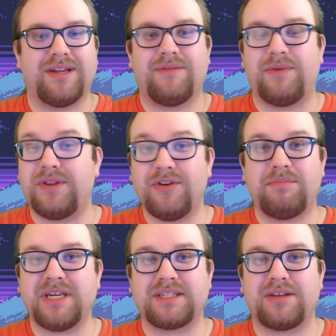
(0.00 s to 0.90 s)
With new
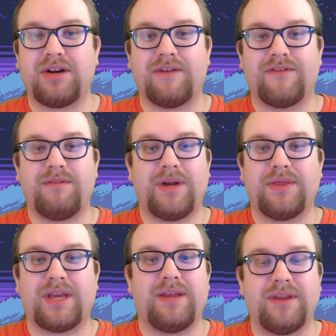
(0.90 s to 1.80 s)
pixel art every
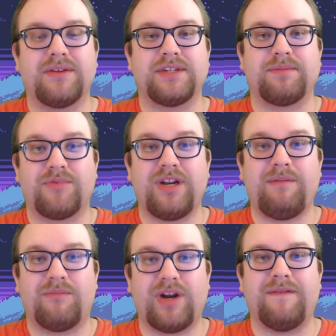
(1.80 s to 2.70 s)
month, I think there's a pretty
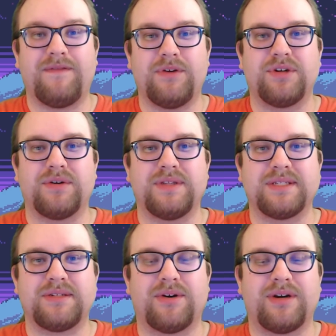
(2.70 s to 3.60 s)
bright future in
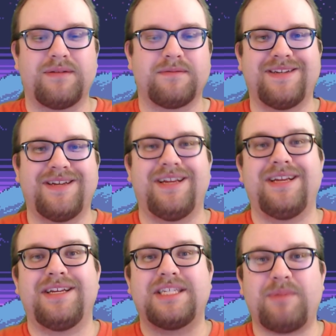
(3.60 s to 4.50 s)
store.
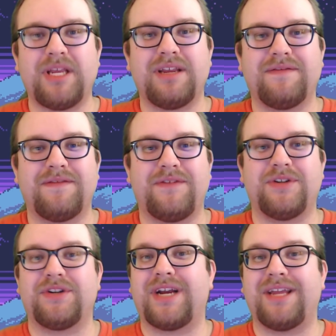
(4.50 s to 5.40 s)
Speaking of the
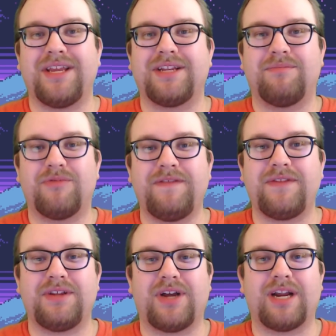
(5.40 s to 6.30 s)
future, I'd like to
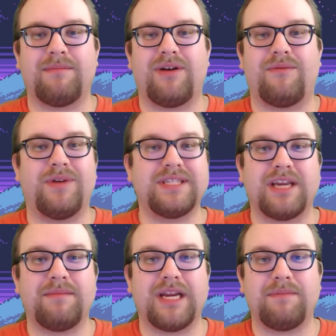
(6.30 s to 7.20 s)
briefly talk about what's
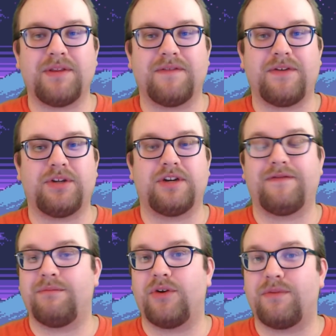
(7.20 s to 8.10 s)
coming up in the future
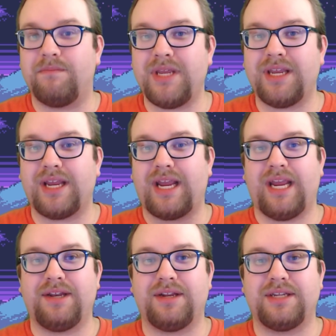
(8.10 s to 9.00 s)
for both me
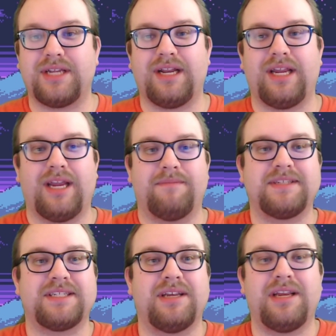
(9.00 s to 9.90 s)
and unTied
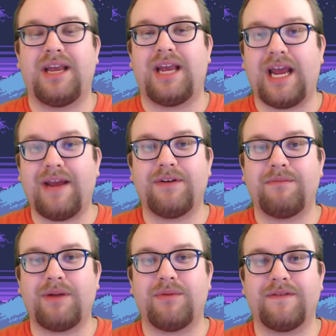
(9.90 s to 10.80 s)
Games. After
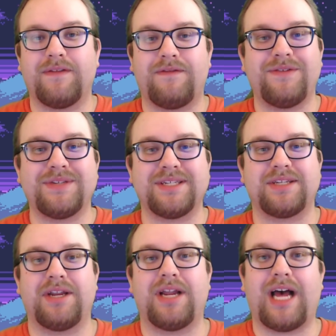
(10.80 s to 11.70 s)
my work for Fuse is
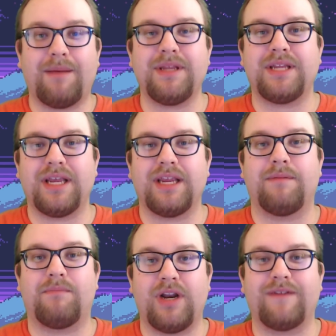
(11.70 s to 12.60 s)
done, I'll be taking a
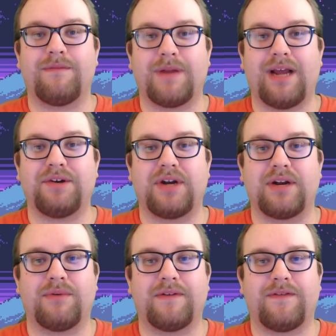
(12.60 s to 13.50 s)
break from
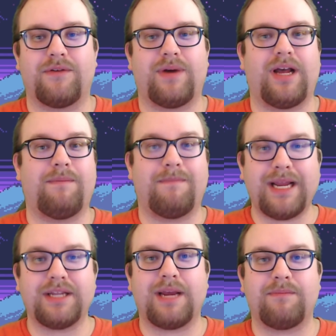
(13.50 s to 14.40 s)
contract work for a while. My
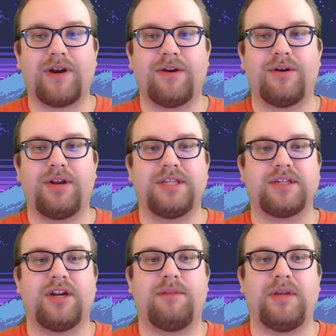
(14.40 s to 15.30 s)
top priorities are
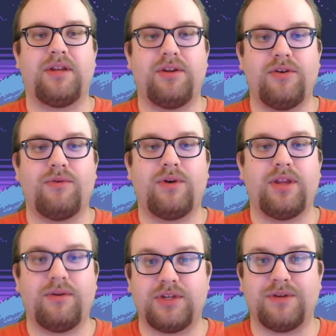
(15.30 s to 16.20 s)
going to be new
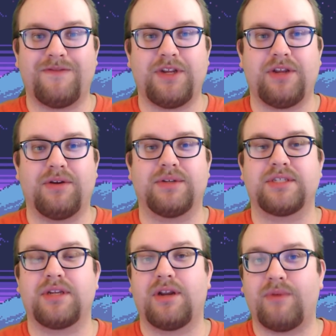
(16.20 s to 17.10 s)
YouTube
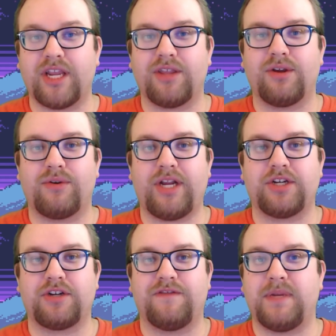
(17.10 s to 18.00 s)
videos, regular
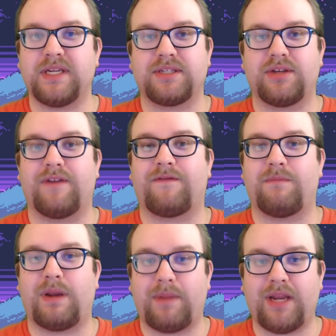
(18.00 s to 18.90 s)
creation of pixel art from
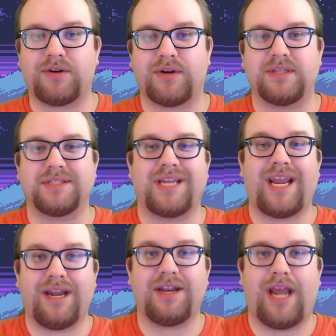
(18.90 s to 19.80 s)
my patrons,
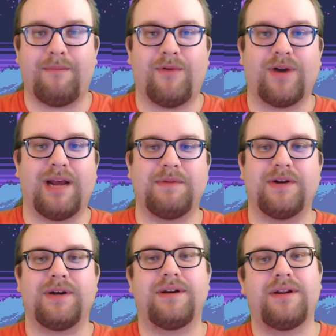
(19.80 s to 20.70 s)
and Atmocopter.